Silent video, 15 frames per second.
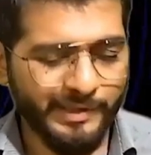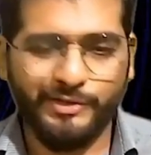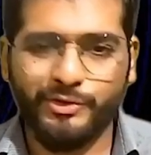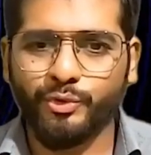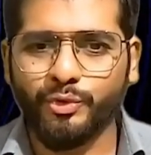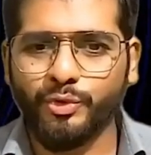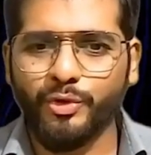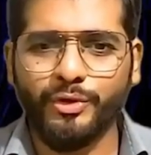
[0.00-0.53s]

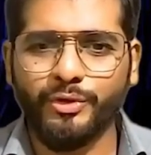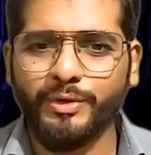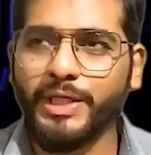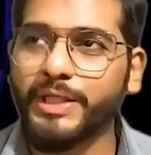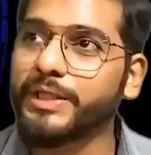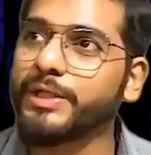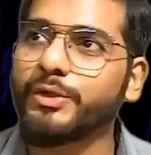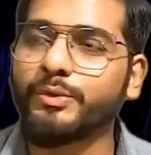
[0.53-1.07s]
You don't know
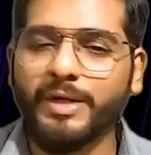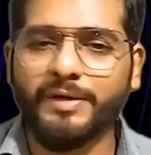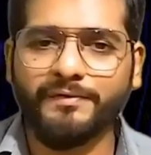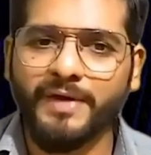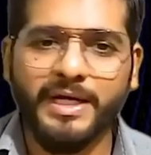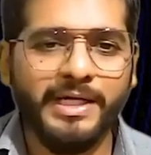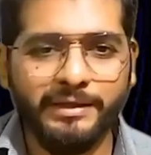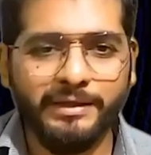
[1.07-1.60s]
anything. You are
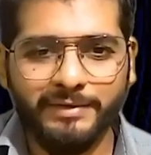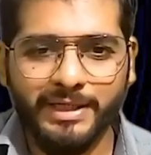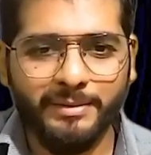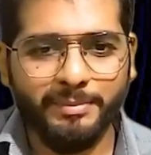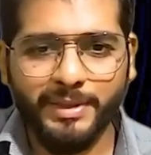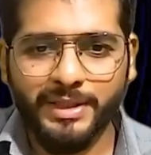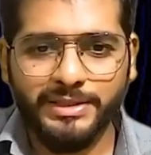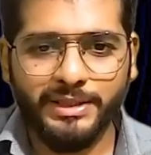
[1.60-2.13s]
fighting with
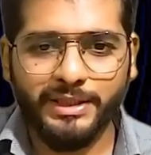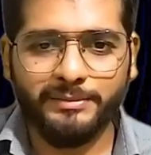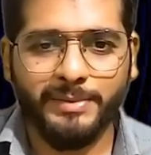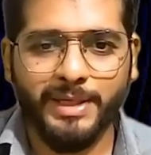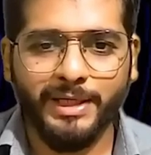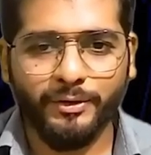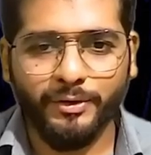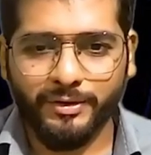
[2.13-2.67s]
depression in
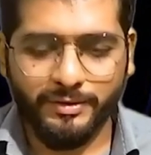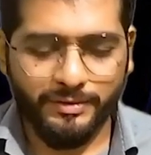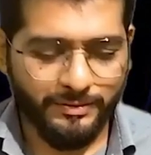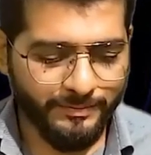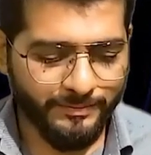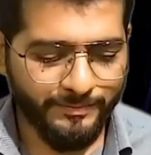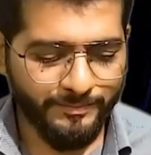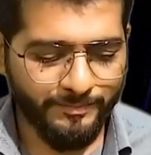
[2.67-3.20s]
Bangkok.
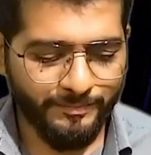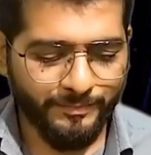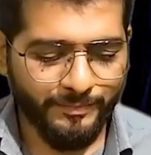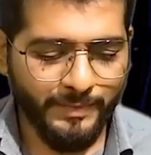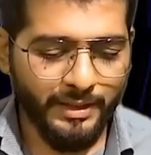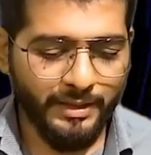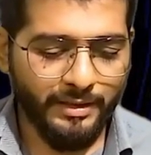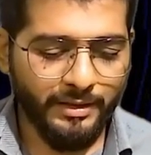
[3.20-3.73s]

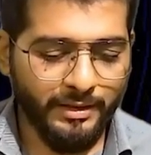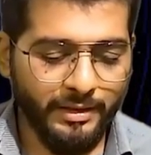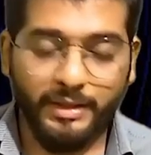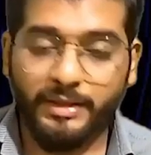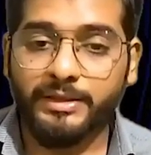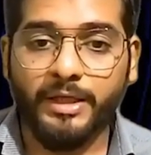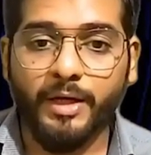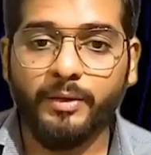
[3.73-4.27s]

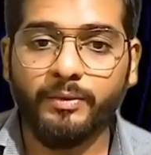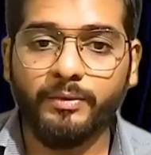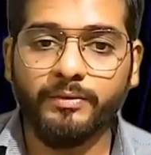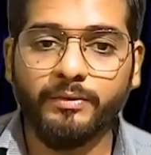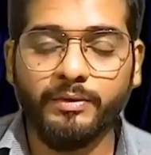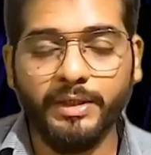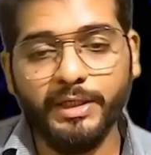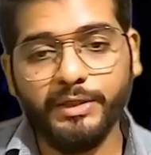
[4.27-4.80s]
Now,
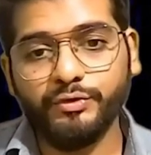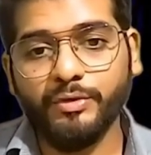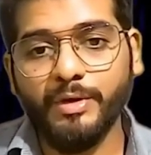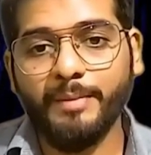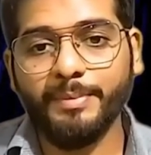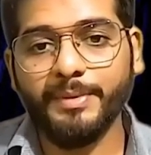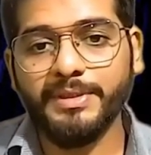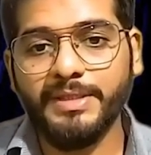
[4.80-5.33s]
it so
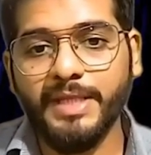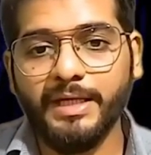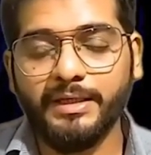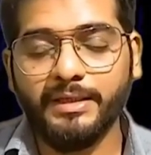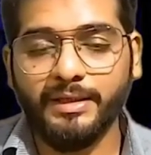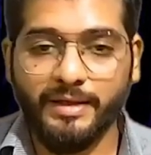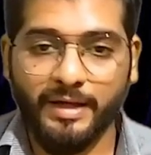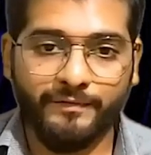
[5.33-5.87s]
happens
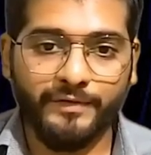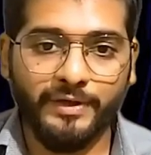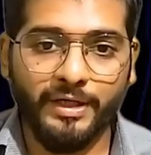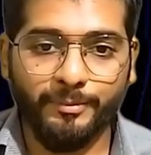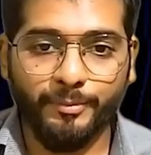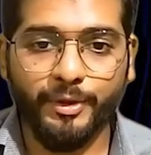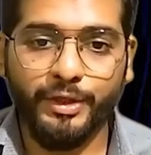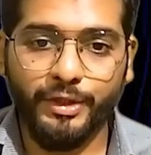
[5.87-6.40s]
that after
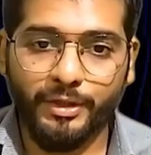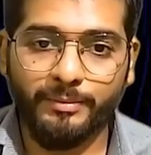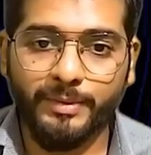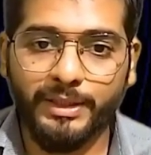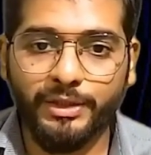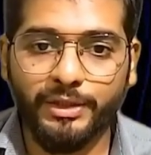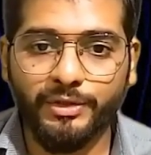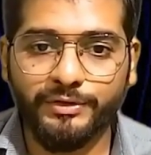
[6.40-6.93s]
a point, your
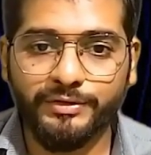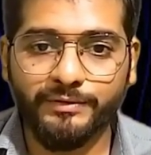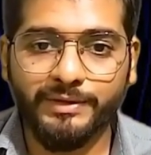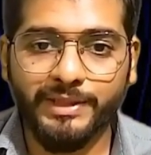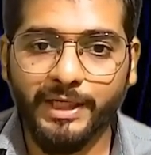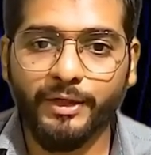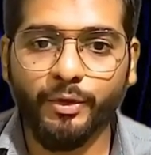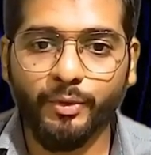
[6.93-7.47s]
money also
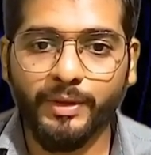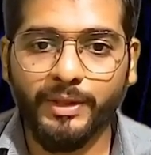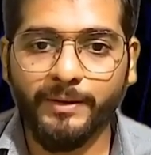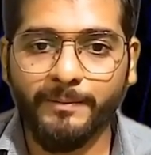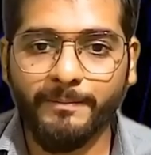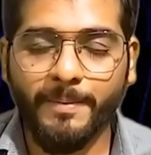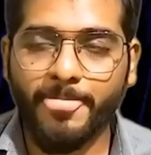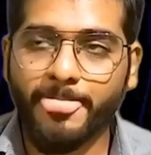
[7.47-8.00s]
will get over.
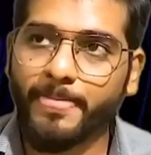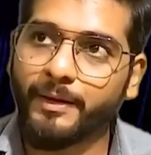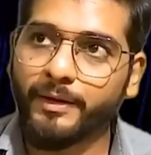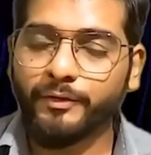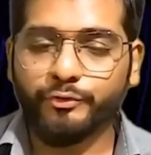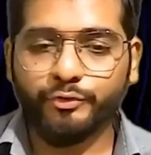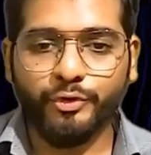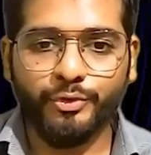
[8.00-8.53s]

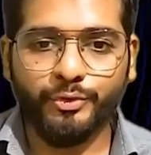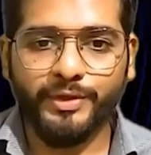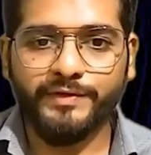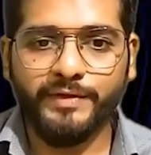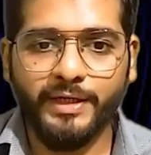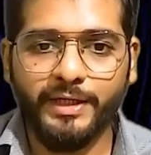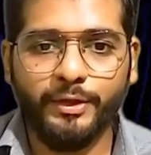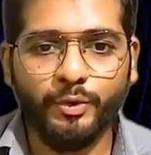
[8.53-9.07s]
So you
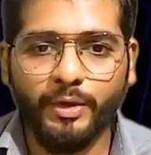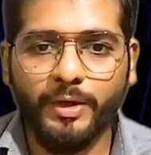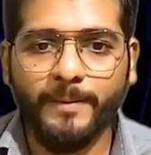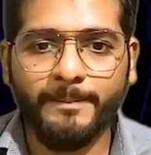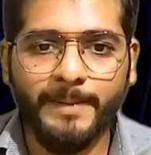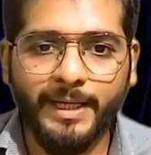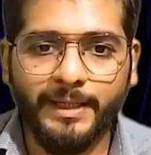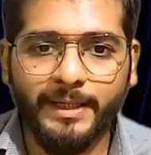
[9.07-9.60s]
decided to
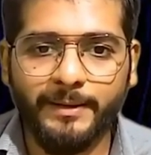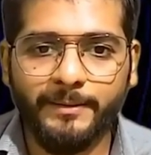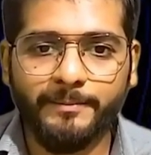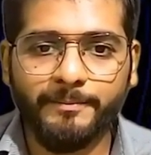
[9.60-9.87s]
come back.